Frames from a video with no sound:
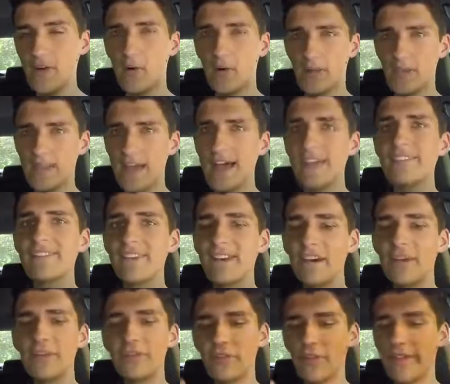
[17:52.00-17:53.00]
or less,
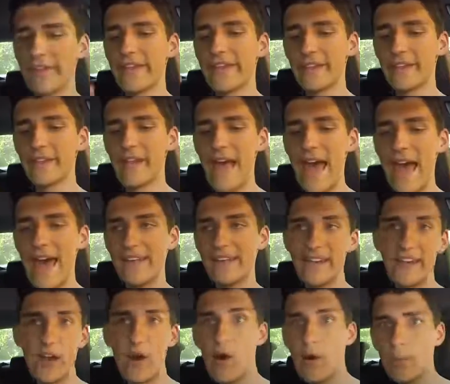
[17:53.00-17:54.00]
so then it'll add
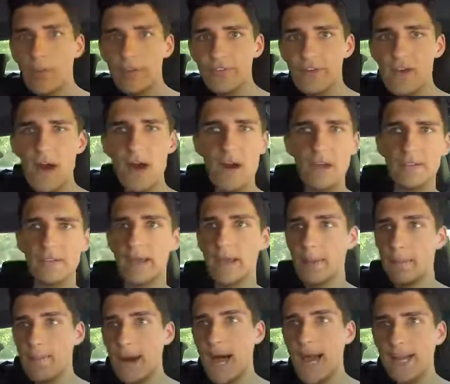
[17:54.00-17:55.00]
like almost gone,
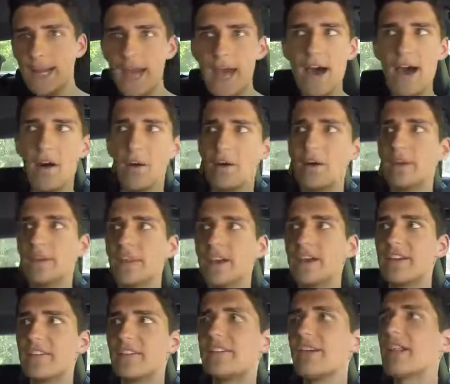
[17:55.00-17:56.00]
like buy now,
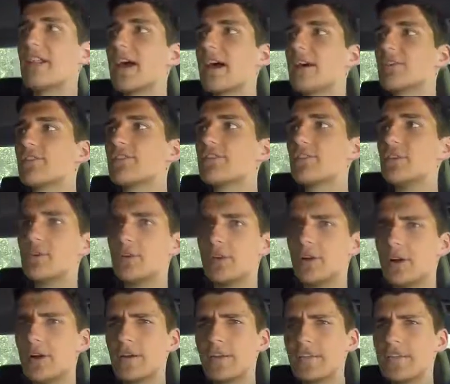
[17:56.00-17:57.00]
they could sell out
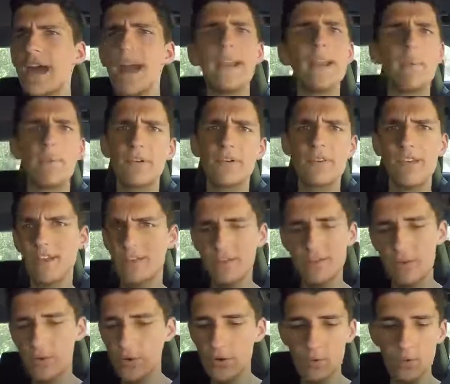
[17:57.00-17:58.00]
soon, or 90%
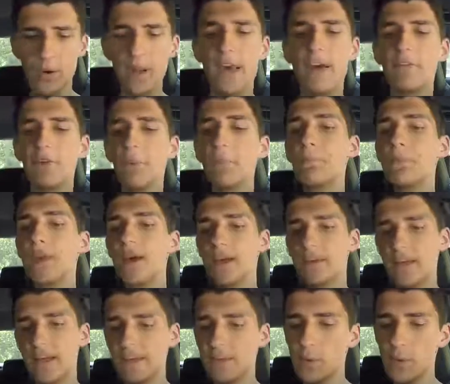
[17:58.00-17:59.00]
sold, or whatever.
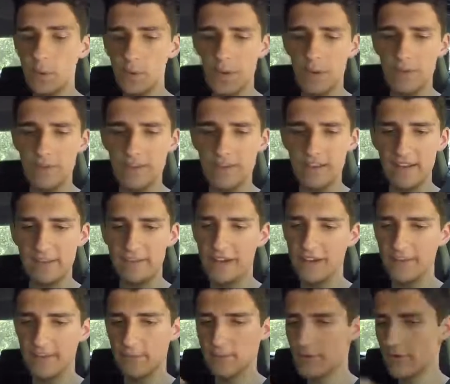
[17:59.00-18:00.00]
That's one way to
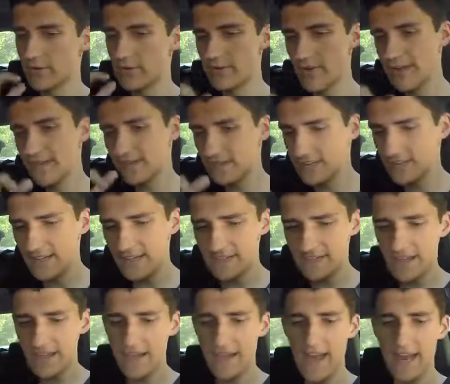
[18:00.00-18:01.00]
incentivize them. So it does indeed
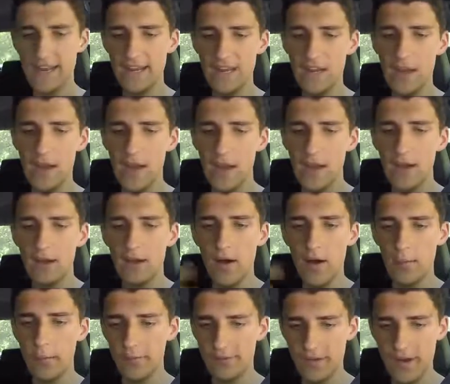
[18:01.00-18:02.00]
say that here,
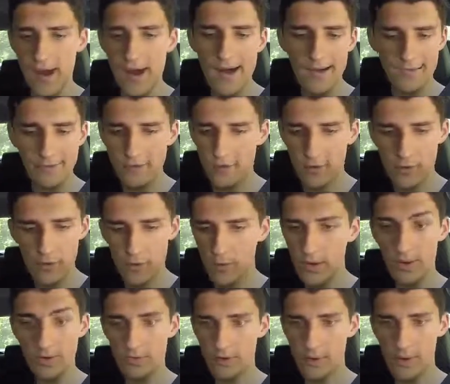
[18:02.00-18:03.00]
almost gone, so
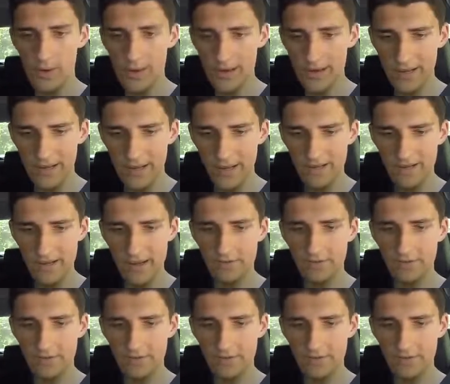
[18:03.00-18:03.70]
whatever quantity he has